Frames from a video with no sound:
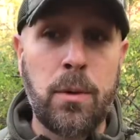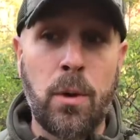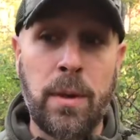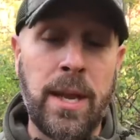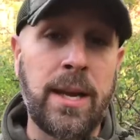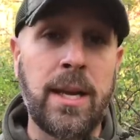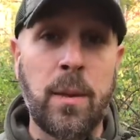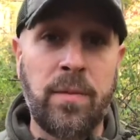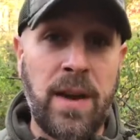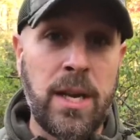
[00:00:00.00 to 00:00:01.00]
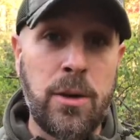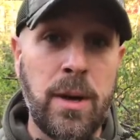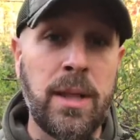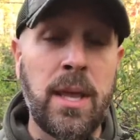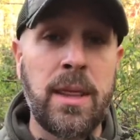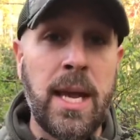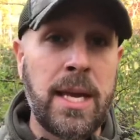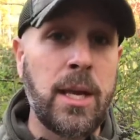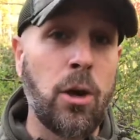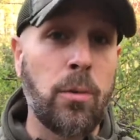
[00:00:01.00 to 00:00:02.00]
or they can come find you and then they
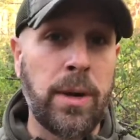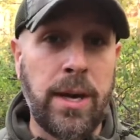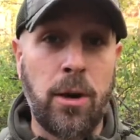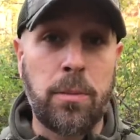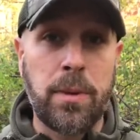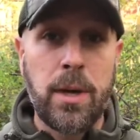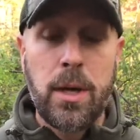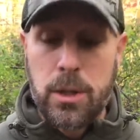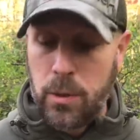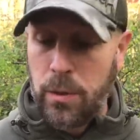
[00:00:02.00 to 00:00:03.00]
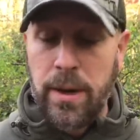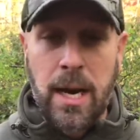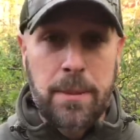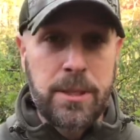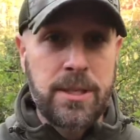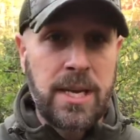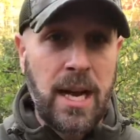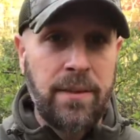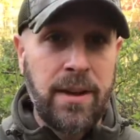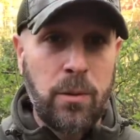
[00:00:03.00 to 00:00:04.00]
can go bring help. So a great option is to
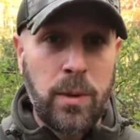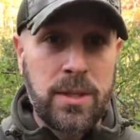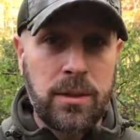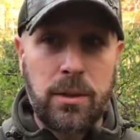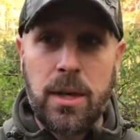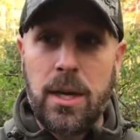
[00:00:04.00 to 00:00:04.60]
have a whistle.